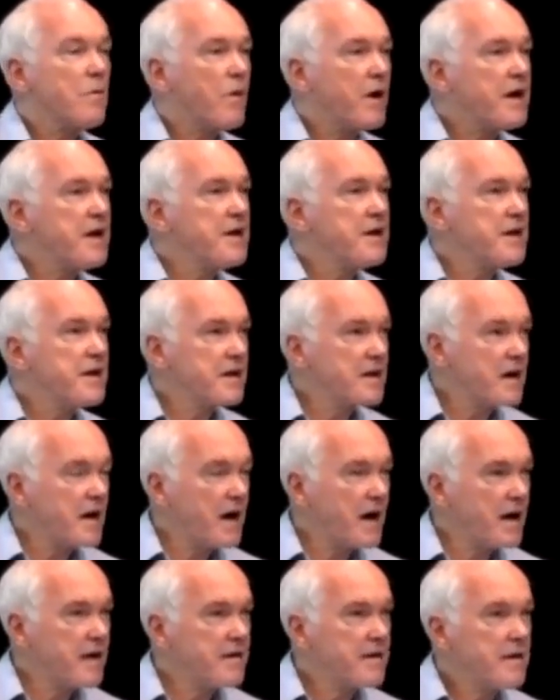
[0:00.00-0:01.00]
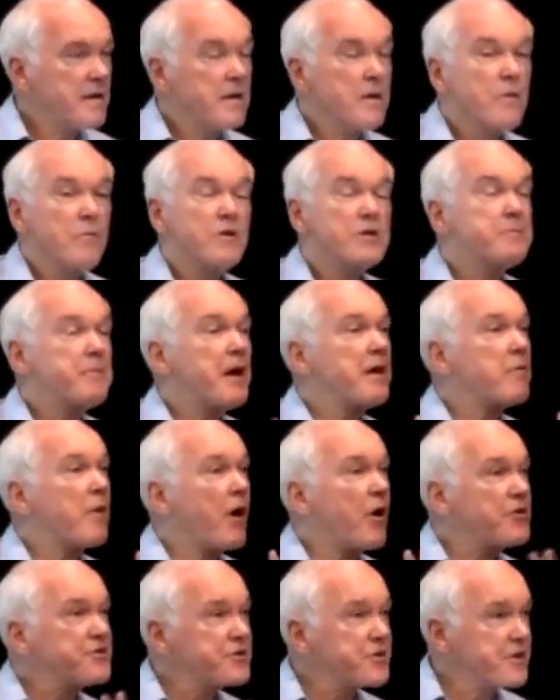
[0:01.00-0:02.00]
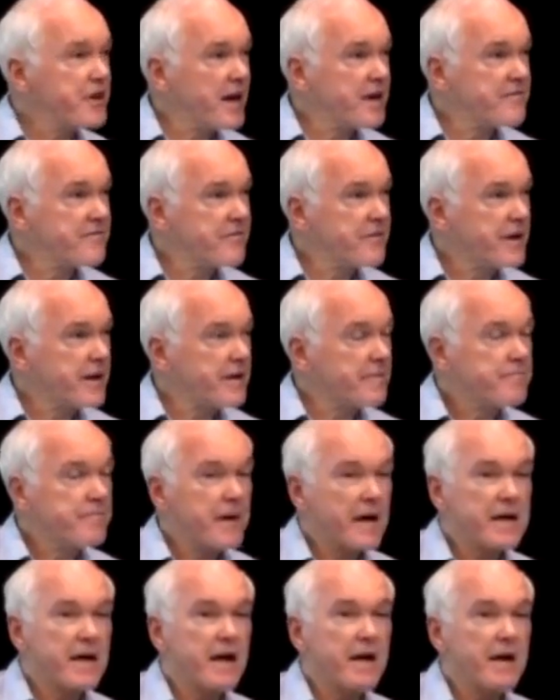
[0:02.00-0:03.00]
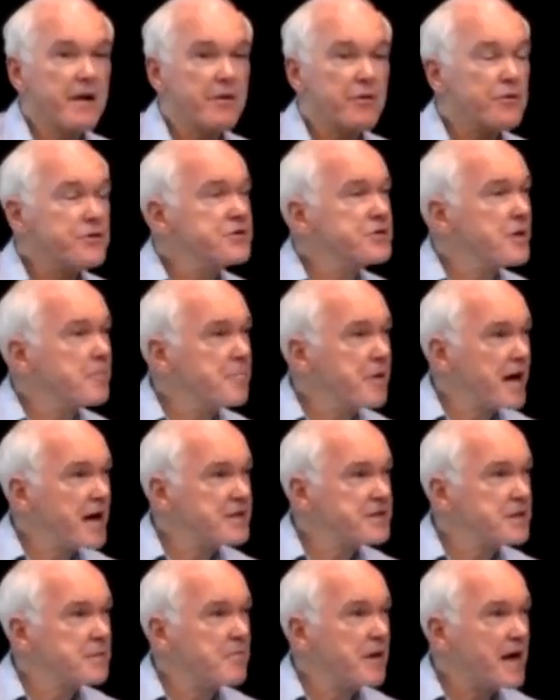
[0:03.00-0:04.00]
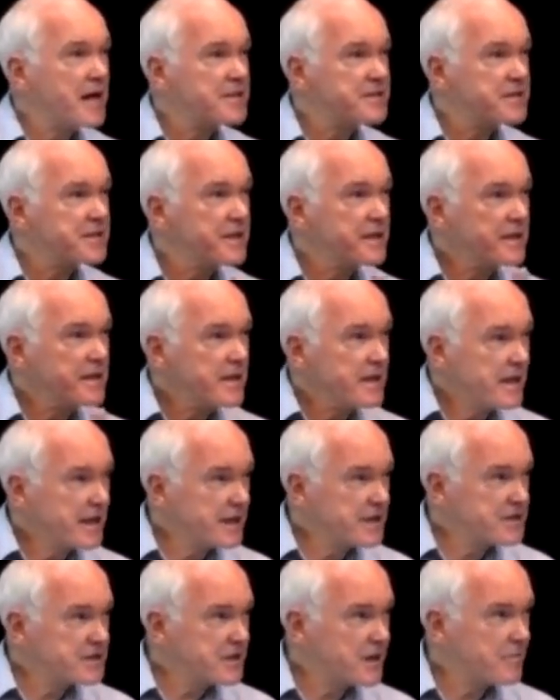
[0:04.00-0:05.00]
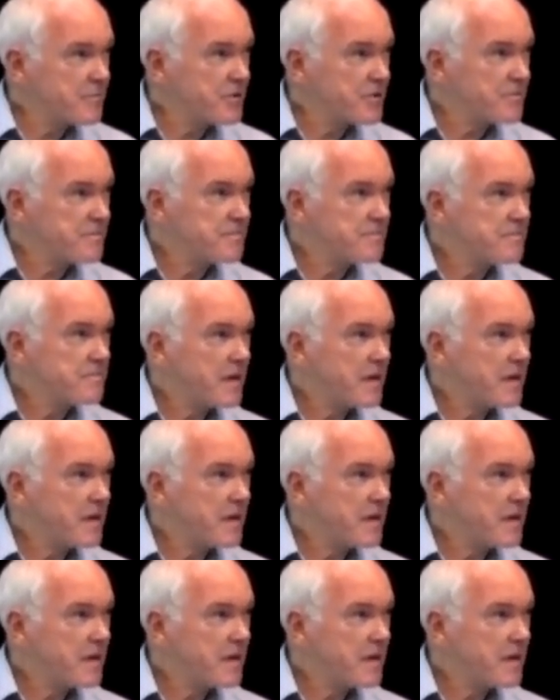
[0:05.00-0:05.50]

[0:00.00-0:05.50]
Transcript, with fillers: Wahiduddin Khan, which by the way also got free. I got it in the Rustam Pasha Mosque in Istanbul.